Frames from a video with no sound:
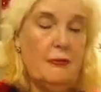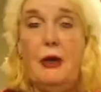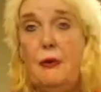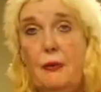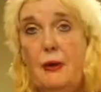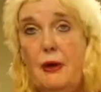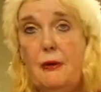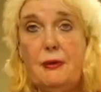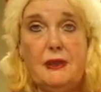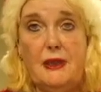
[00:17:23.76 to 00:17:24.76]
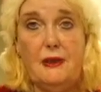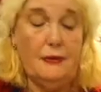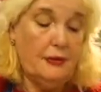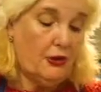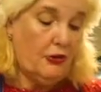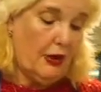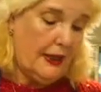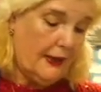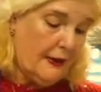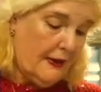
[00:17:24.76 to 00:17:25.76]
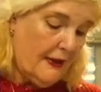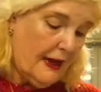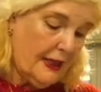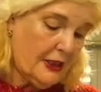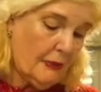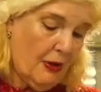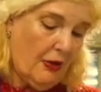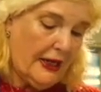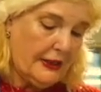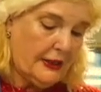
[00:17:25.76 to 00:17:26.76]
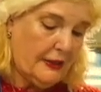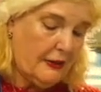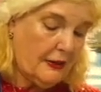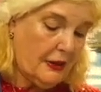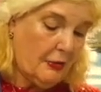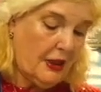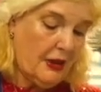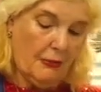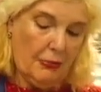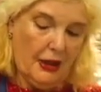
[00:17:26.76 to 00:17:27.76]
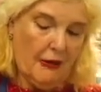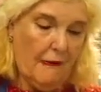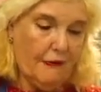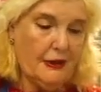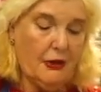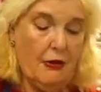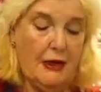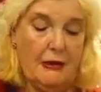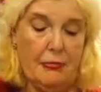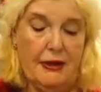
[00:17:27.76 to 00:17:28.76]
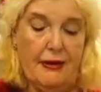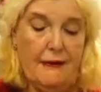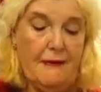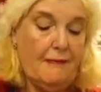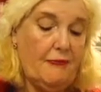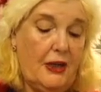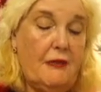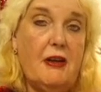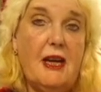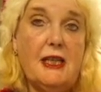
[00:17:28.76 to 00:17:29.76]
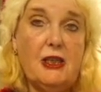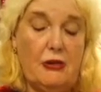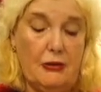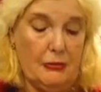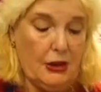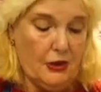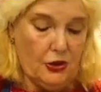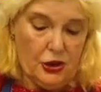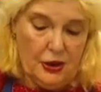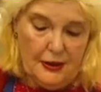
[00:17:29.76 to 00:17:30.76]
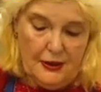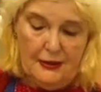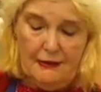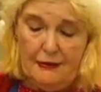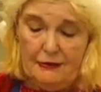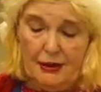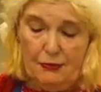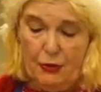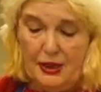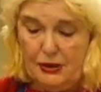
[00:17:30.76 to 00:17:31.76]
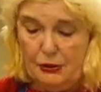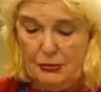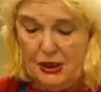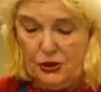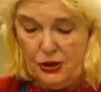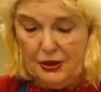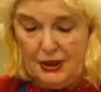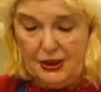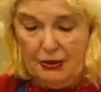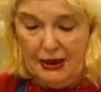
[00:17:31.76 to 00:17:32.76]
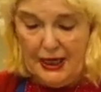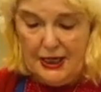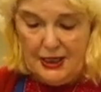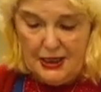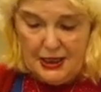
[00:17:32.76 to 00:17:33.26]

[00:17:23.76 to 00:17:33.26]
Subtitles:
Might not work, but still we're trying. And some eyes. So we're going to break off a tiny bit, even that's too much. I've done way too much dye.